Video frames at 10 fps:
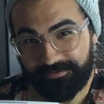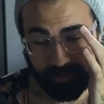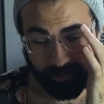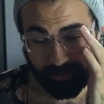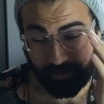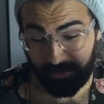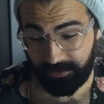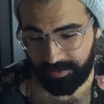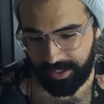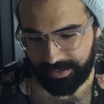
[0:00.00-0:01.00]
The
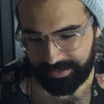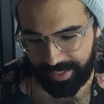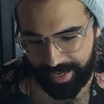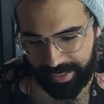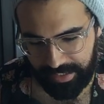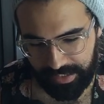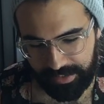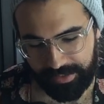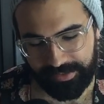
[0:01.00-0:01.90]
little tiny,